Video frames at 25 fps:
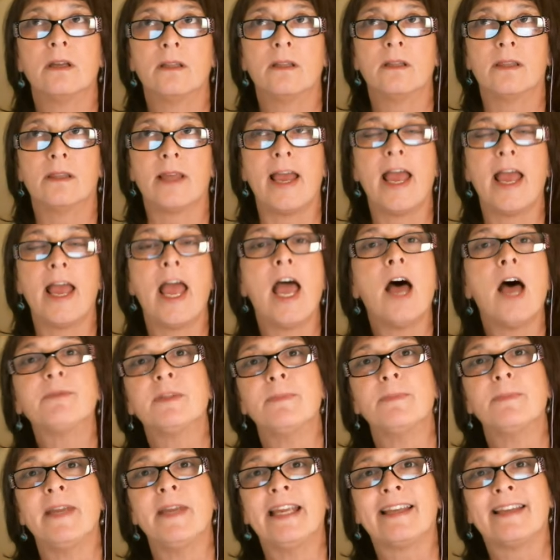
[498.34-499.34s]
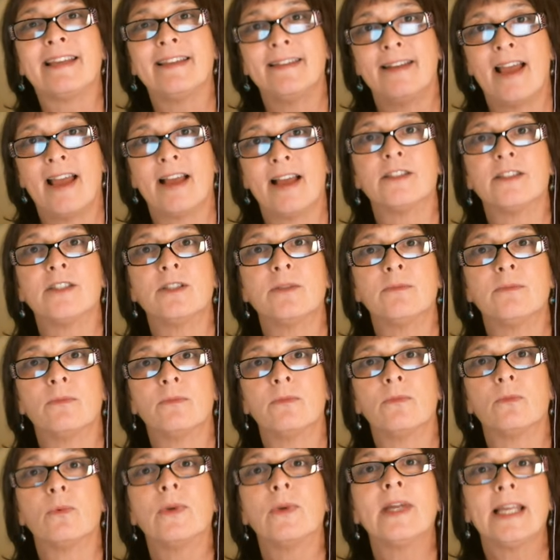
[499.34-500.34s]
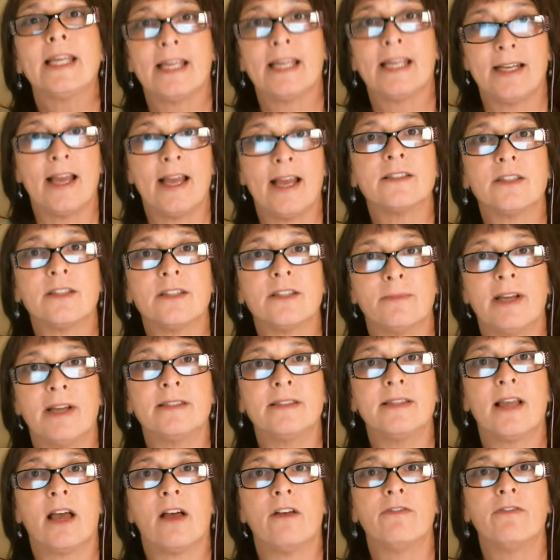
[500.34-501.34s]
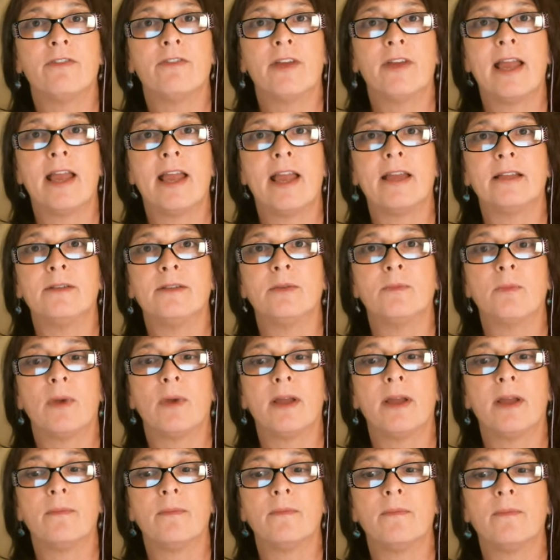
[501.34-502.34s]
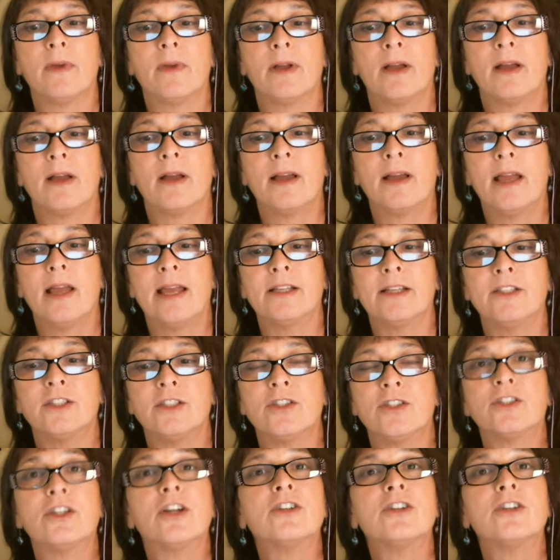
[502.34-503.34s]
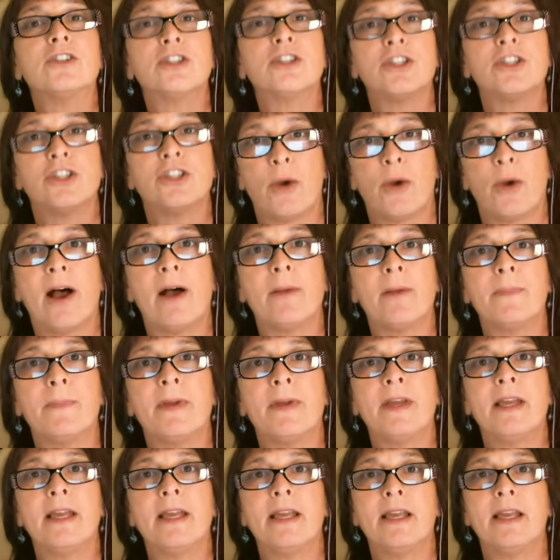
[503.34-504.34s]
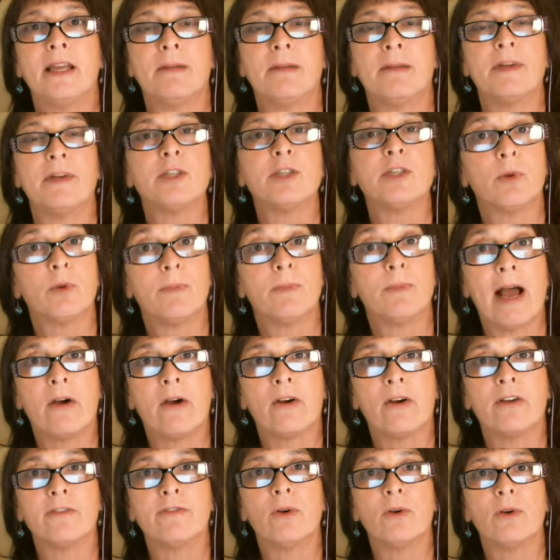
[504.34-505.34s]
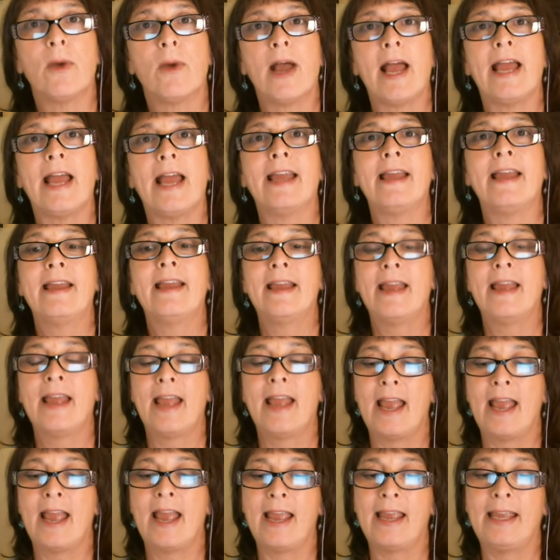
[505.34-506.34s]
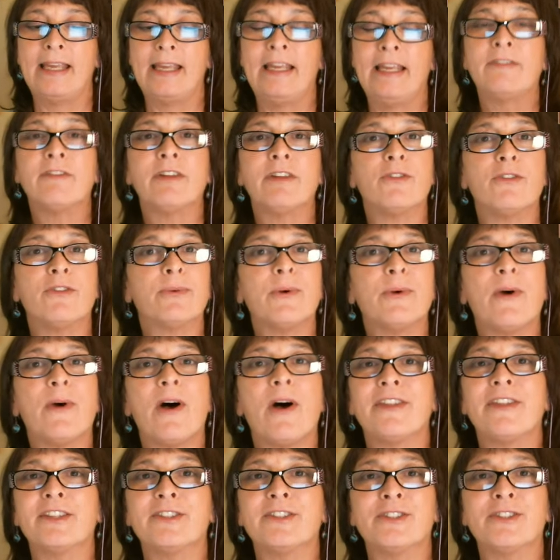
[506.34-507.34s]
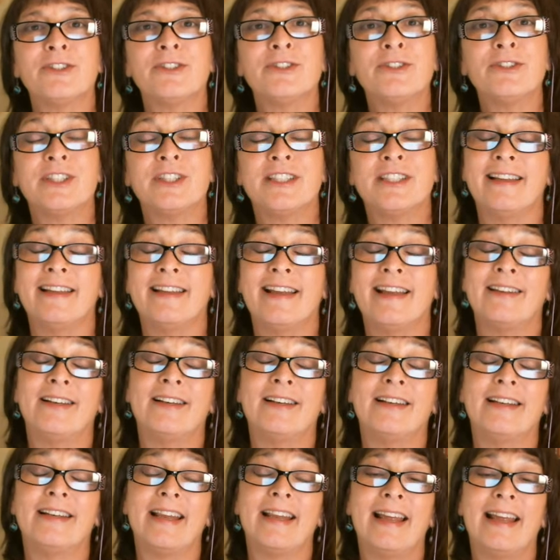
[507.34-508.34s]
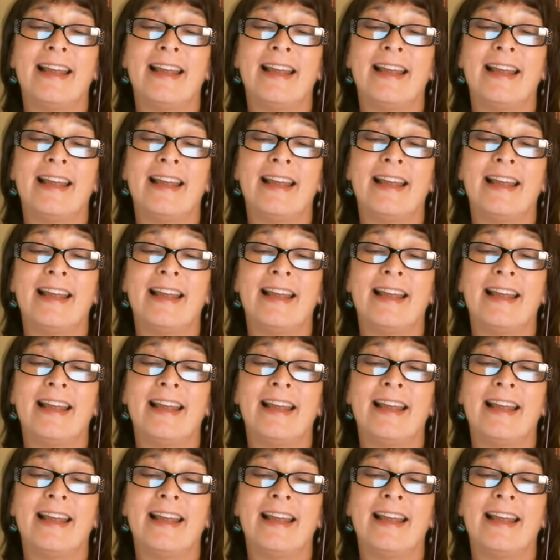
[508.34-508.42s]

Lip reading: that helped me reconnect to myself and start to show up in a much more powerful way, even through all the uncertainty. And